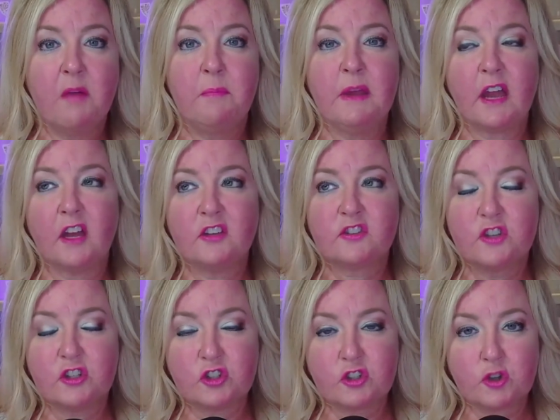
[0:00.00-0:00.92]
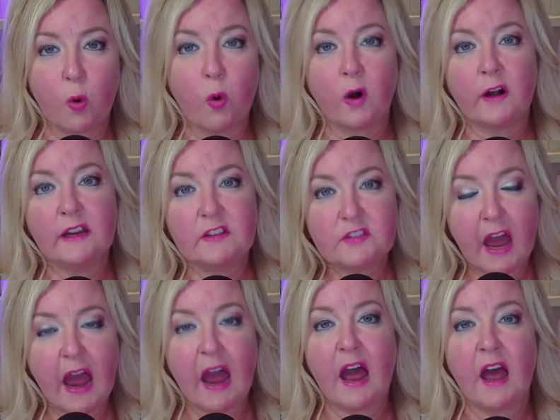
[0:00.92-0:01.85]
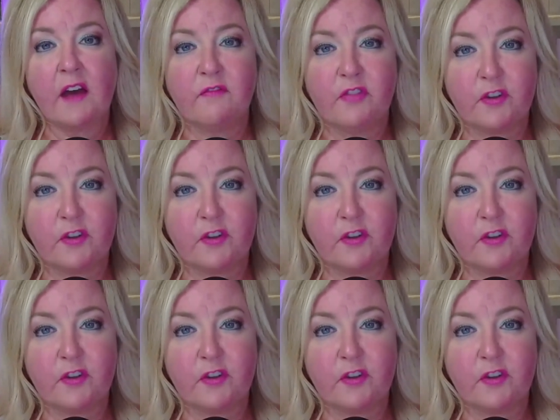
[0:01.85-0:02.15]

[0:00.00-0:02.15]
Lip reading: Because the stories have